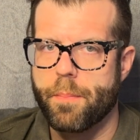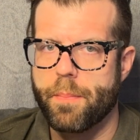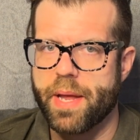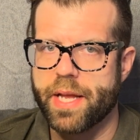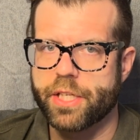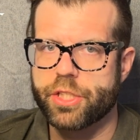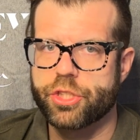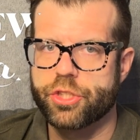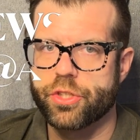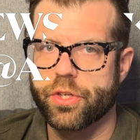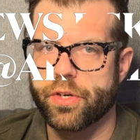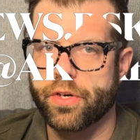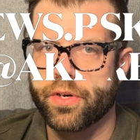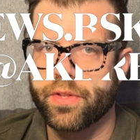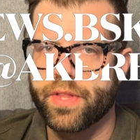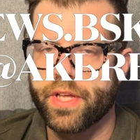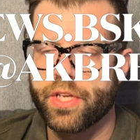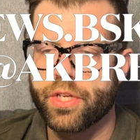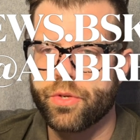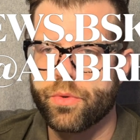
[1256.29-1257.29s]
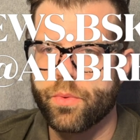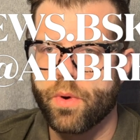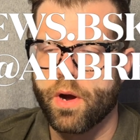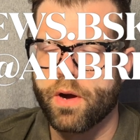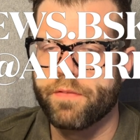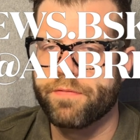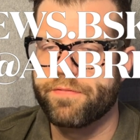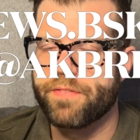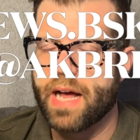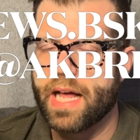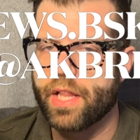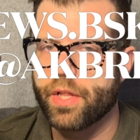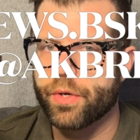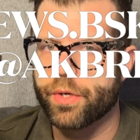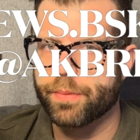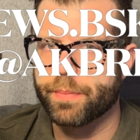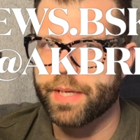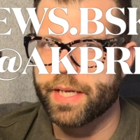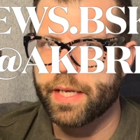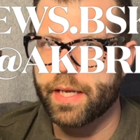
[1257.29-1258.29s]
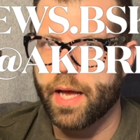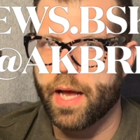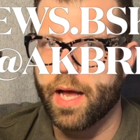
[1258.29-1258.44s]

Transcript: Make sure that you are following me